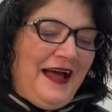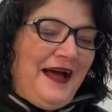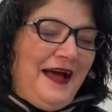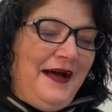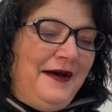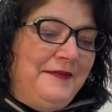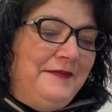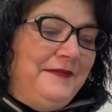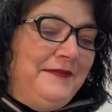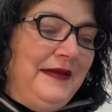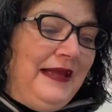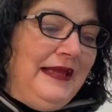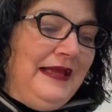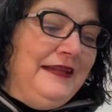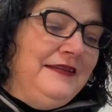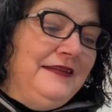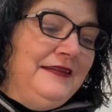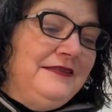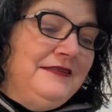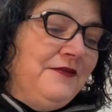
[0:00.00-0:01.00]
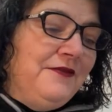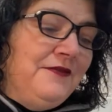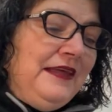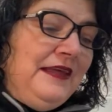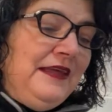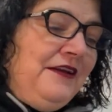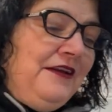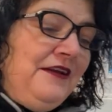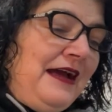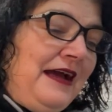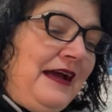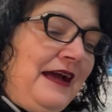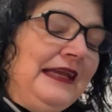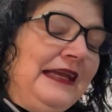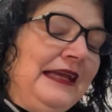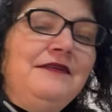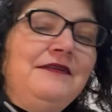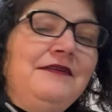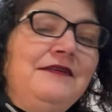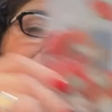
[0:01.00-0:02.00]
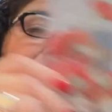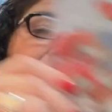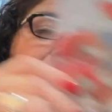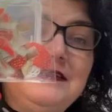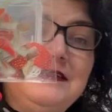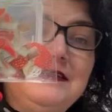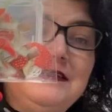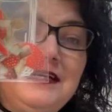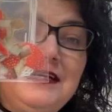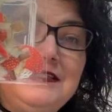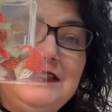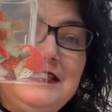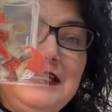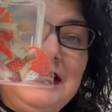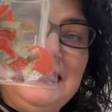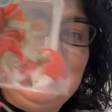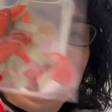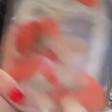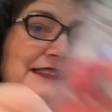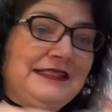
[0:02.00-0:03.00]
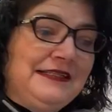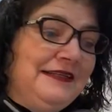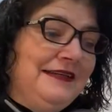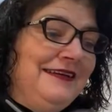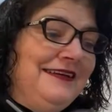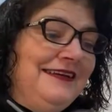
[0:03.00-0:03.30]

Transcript: Um, and don't think you're not getting one of these because you is.